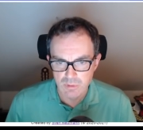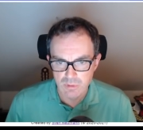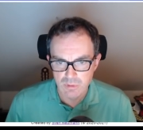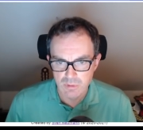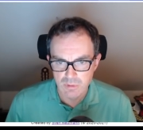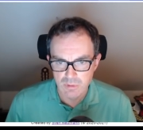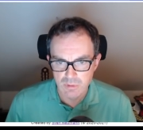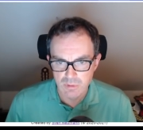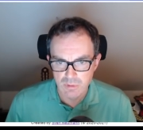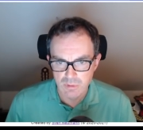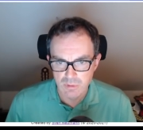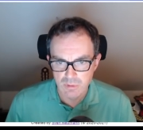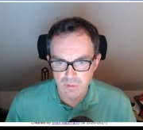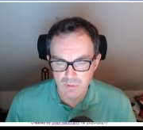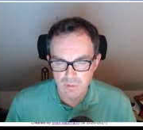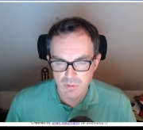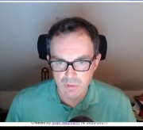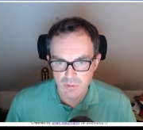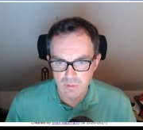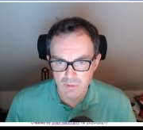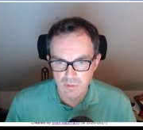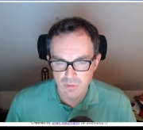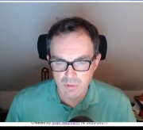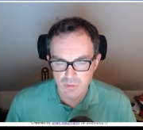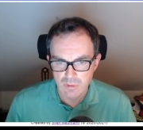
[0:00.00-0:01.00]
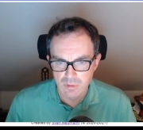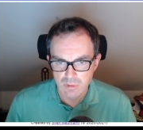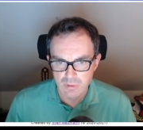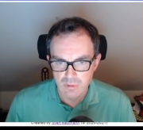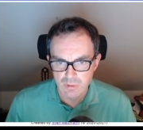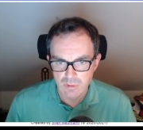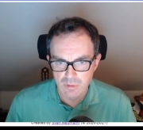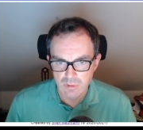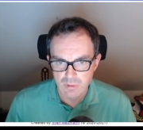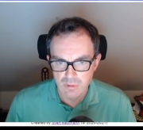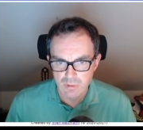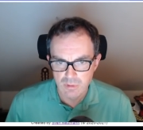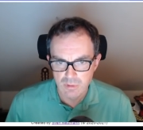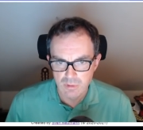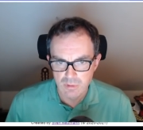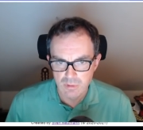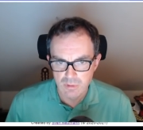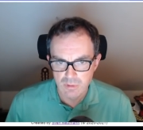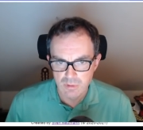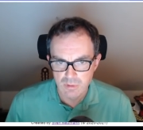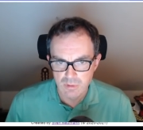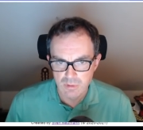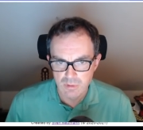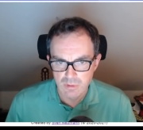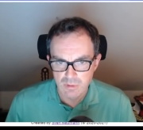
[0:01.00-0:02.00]

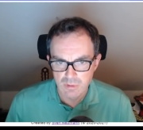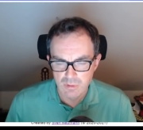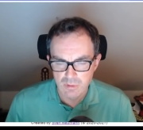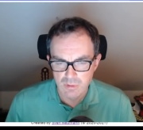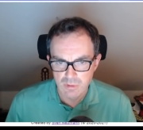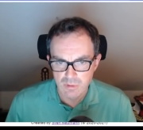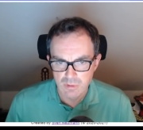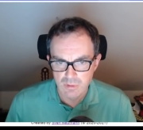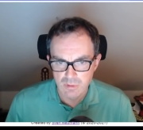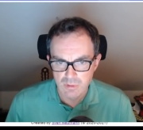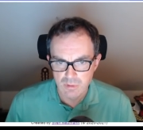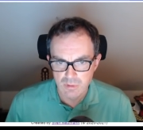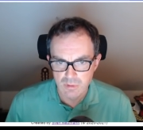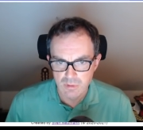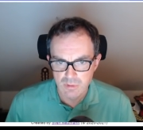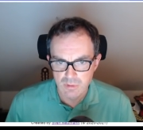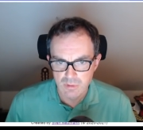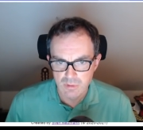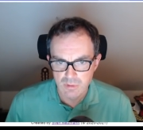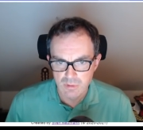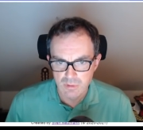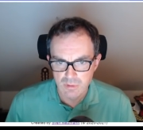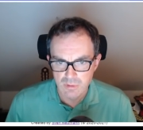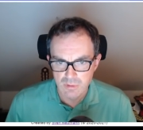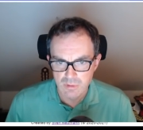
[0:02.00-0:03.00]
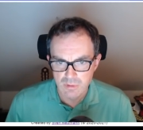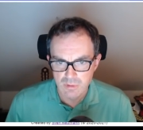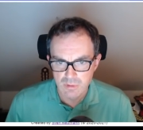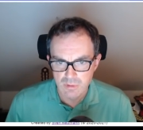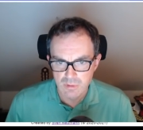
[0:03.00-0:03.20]
(no one is talking)